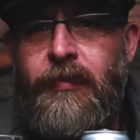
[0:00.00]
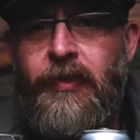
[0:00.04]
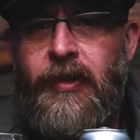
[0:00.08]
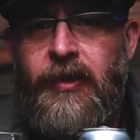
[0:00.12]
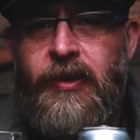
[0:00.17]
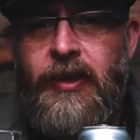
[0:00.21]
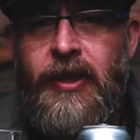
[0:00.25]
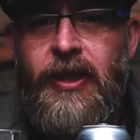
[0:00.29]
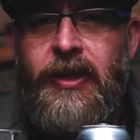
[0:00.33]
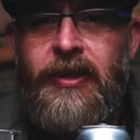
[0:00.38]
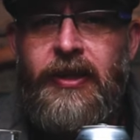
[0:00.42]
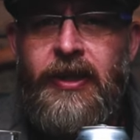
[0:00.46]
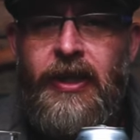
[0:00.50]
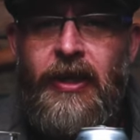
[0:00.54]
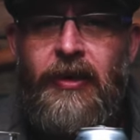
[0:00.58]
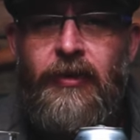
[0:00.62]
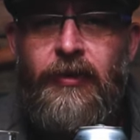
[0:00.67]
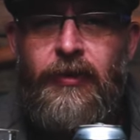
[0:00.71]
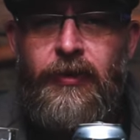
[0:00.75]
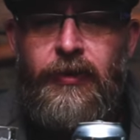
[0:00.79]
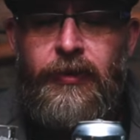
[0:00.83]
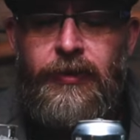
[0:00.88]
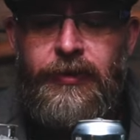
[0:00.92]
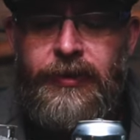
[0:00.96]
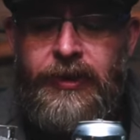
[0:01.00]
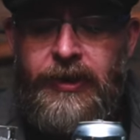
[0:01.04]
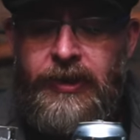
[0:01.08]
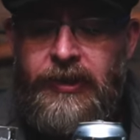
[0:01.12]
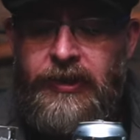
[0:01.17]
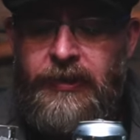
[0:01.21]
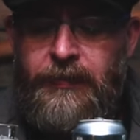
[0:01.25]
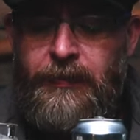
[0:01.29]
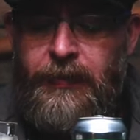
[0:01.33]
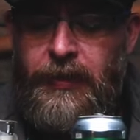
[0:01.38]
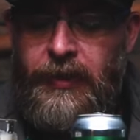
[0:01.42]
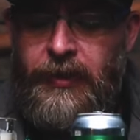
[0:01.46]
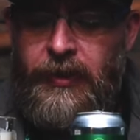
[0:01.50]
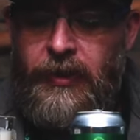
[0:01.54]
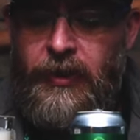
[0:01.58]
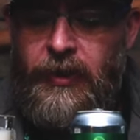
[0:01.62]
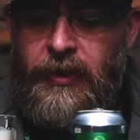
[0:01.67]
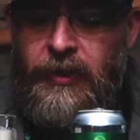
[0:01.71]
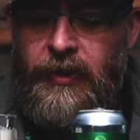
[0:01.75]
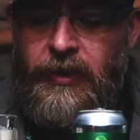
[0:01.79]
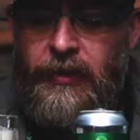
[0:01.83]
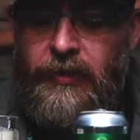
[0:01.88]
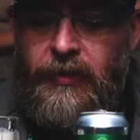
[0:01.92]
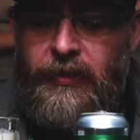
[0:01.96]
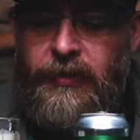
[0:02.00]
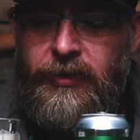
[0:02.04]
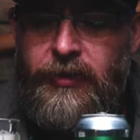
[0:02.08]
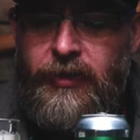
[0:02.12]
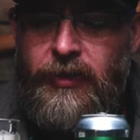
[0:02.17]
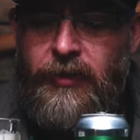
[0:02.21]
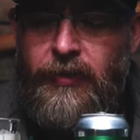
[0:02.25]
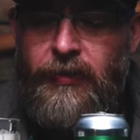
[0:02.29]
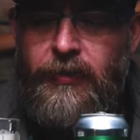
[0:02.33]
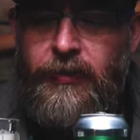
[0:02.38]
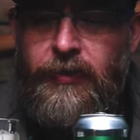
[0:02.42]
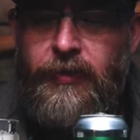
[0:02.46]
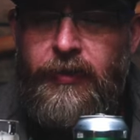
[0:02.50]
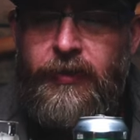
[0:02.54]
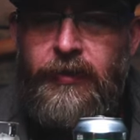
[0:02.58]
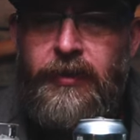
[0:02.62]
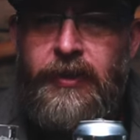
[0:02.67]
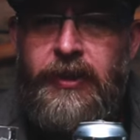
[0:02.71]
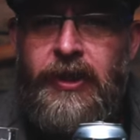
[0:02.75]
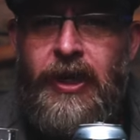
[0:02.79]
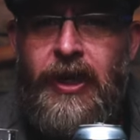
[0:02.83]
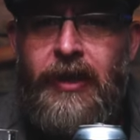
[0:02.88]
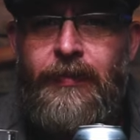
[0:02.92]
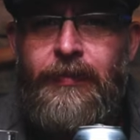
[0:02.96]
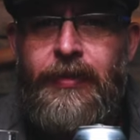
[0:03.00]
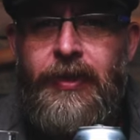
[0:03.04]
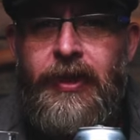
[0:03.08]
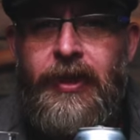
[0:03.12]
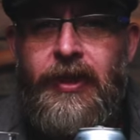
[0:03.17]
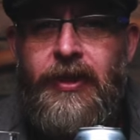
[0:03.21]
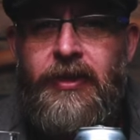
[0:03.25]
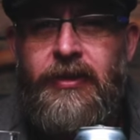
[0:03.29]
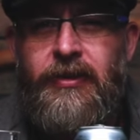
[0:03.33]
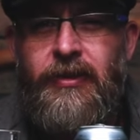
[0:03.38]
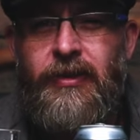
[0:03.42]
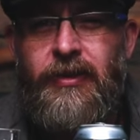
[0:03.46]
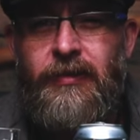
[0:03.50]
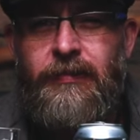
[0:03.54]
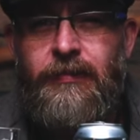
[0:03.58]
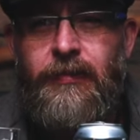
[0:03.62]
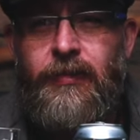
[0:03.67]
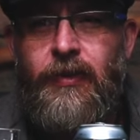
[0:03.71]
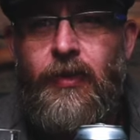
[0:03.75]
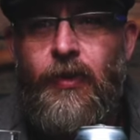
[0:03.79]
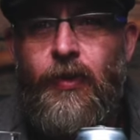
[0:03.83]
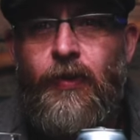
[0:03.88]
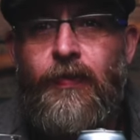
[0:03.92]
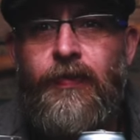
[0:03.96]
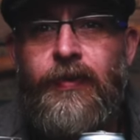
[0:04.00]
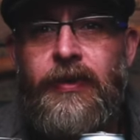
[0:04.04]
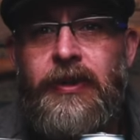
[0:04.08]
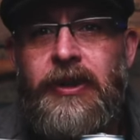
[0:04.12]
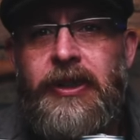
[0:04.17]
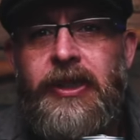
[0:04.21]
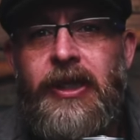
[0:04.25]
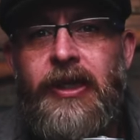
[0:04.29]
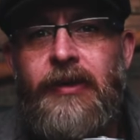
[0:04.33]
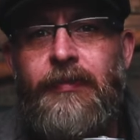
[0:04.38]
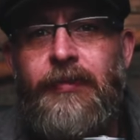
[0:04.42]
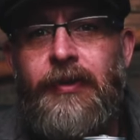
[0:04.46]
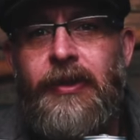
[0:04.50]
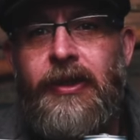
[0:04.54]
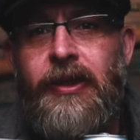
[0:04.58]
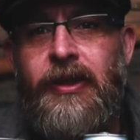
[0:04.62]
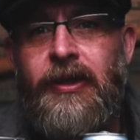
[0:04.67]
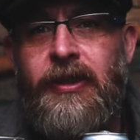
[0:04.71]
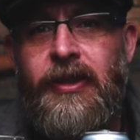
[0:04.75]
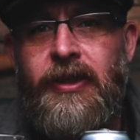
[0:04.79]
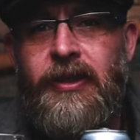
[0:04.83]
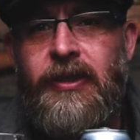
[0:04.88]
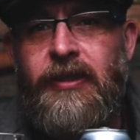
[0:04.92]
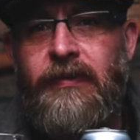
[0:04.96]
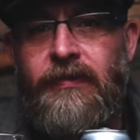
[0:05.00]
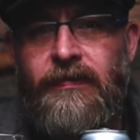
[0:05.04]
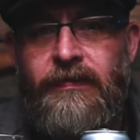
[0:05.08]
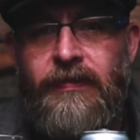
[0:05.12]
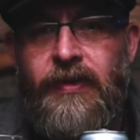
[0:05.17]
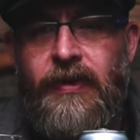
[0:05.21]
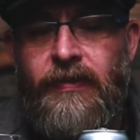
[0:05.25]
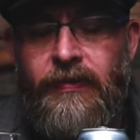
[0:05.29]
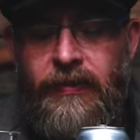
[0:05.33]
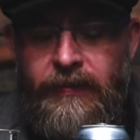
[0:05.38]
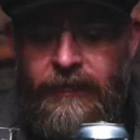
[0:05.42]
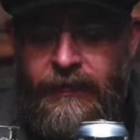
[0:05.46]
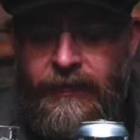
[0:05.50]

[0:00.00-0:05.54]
You get the alcohol taste, but also usually IPAs are overly IPA. Like, they're very